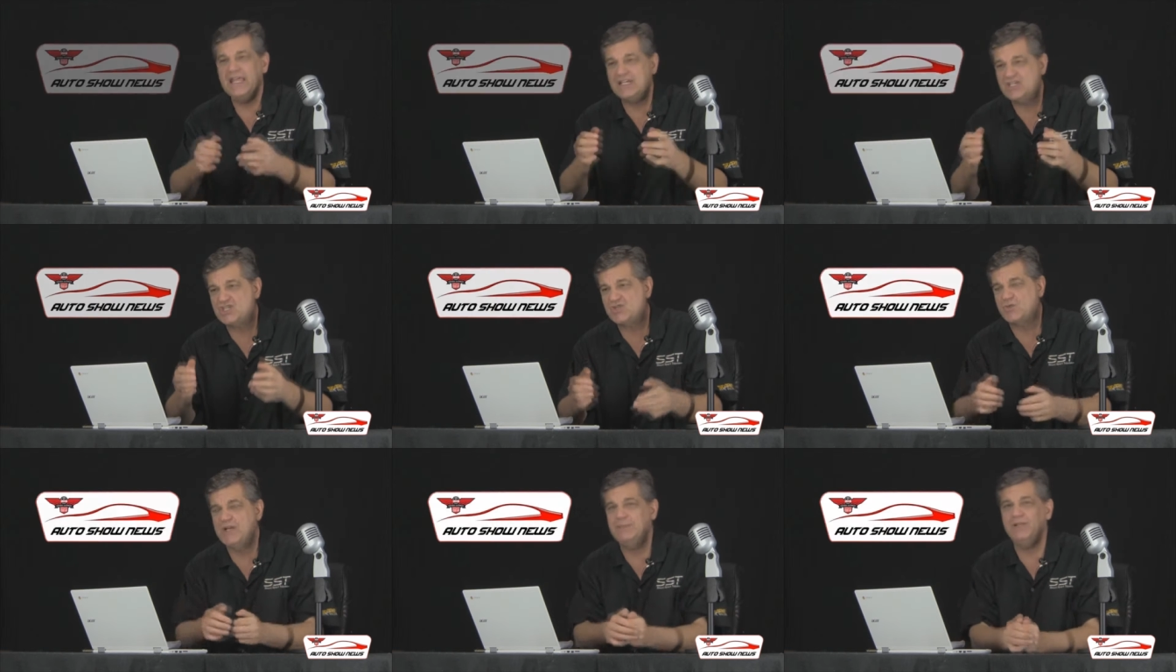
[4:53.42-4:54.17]

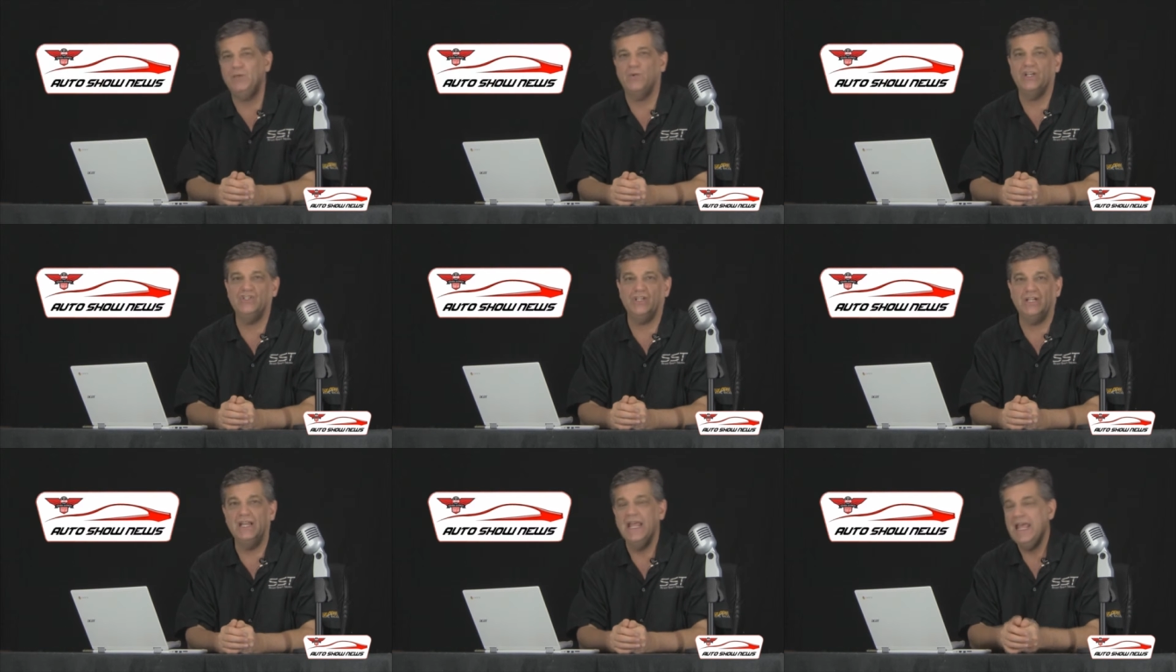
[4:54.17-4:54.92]
extremely
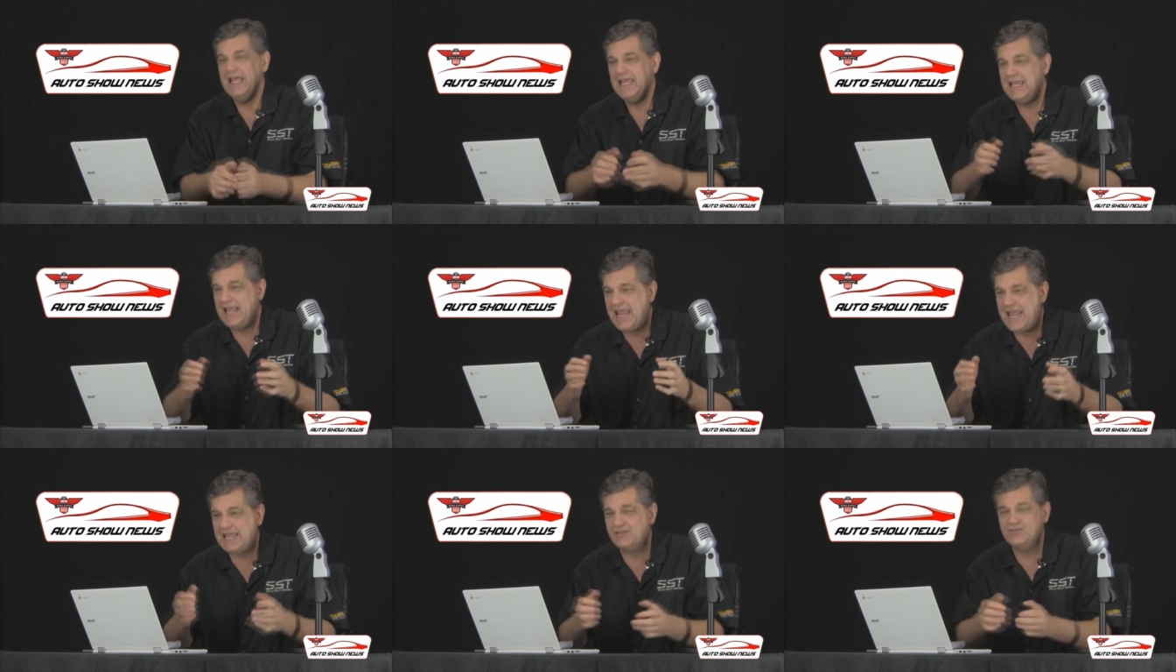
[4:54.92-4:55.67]
rigid. It
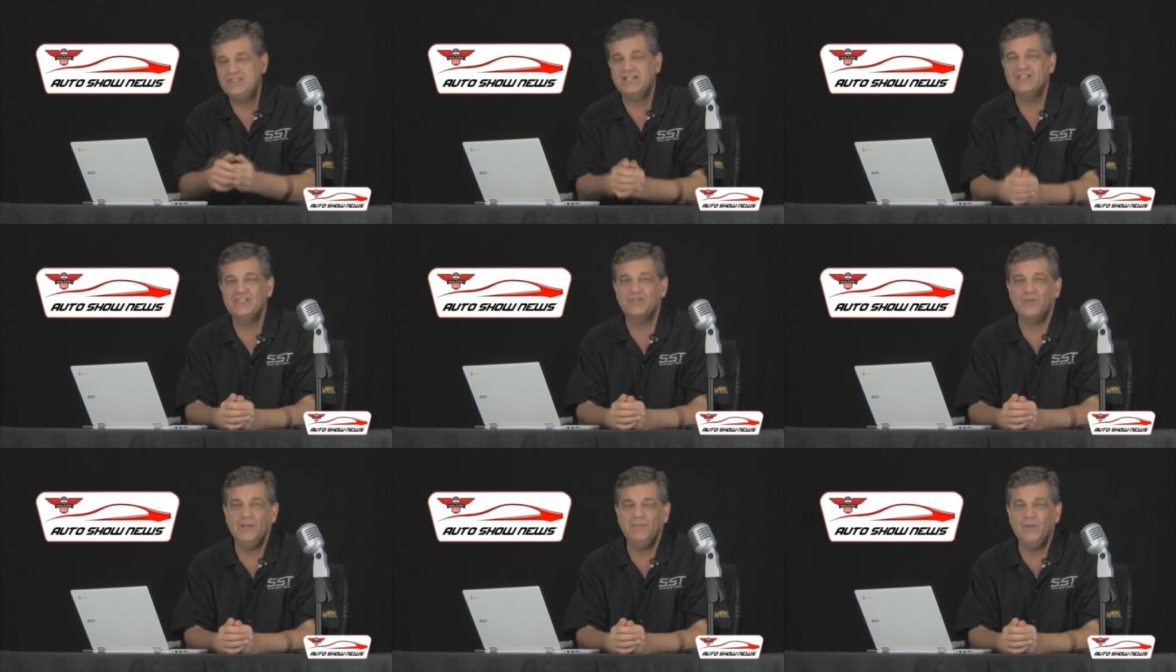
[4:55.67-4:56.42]
handles
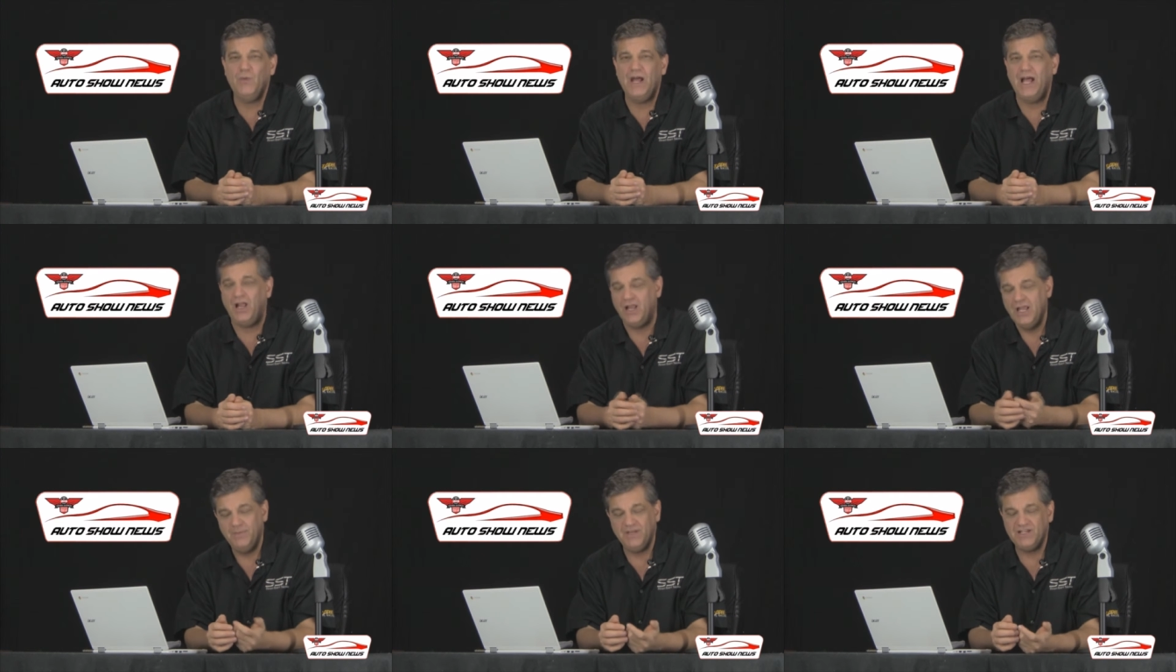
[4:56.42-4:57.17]
extremely well
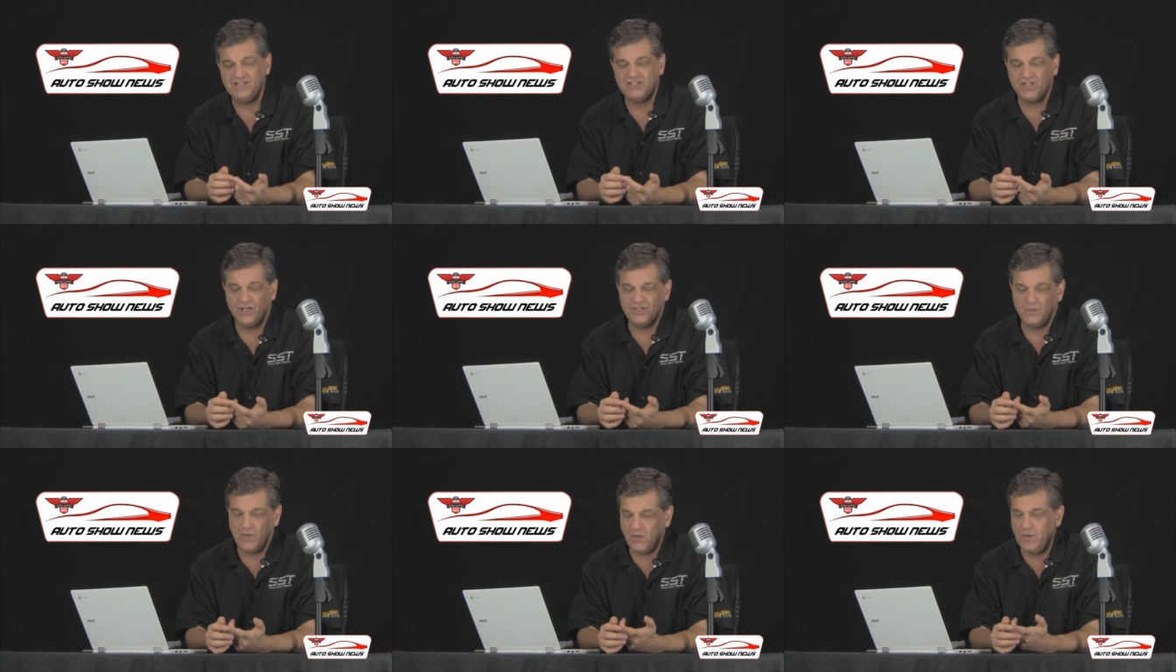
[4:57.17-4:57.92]
because it's
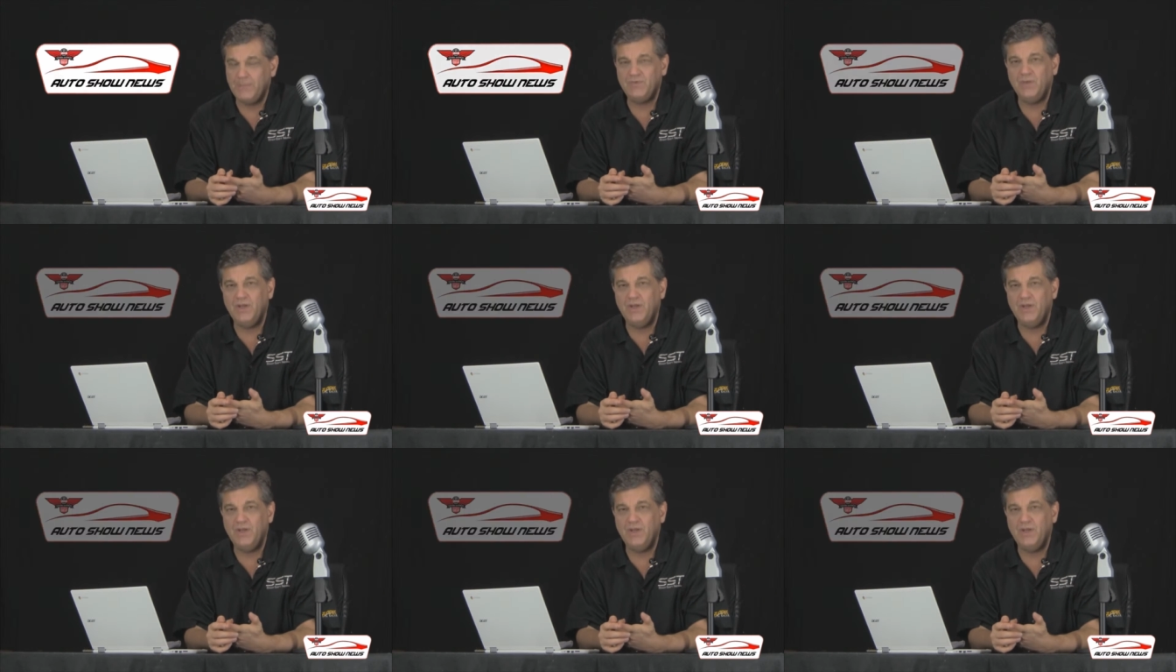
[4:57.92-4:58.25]
also equipped